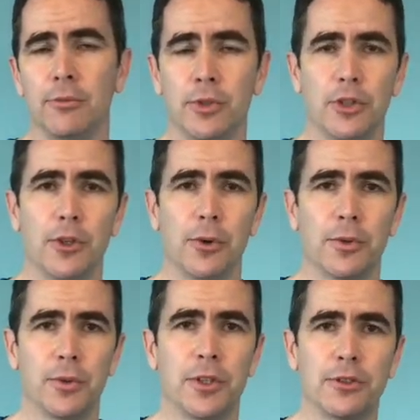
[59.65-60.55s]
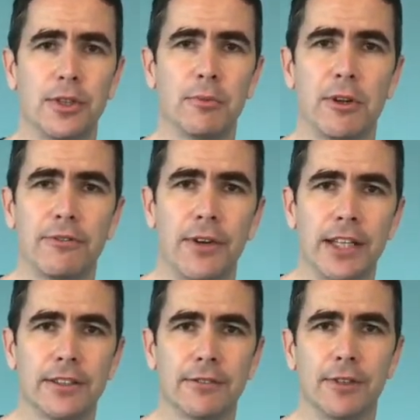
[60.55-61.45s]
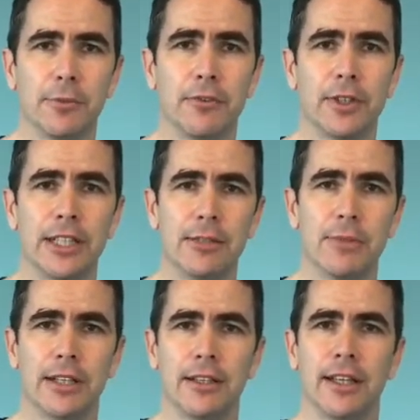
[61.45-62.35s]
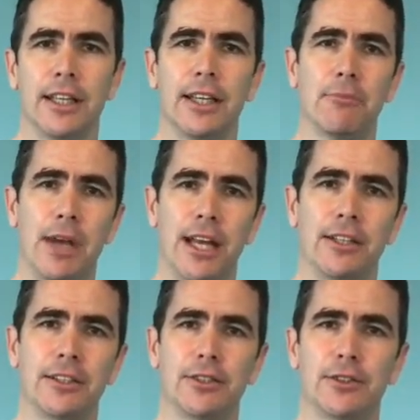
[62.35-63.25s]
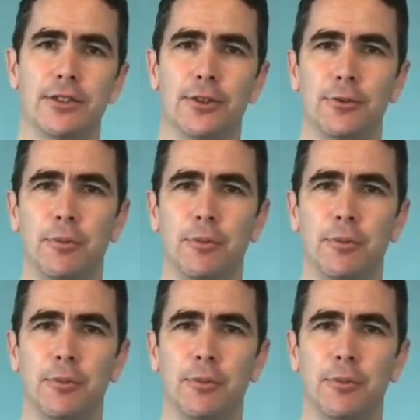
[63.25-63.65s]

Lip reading: When you go through the treatment phase of lymphedema, the bandages should